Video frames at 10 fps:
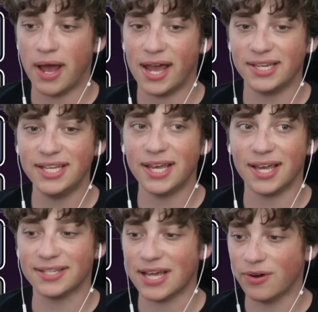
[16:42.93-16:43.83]
my idea
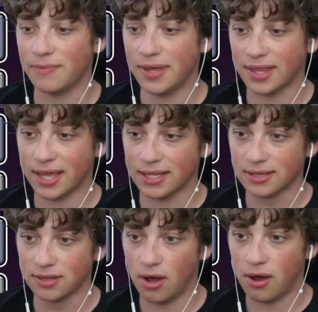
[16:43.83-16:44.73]
is I wanna make like a
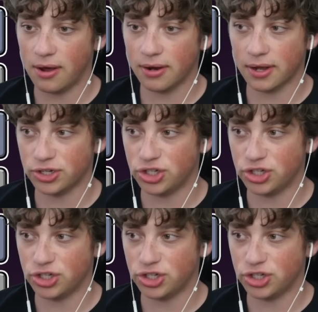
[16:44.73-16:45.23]
long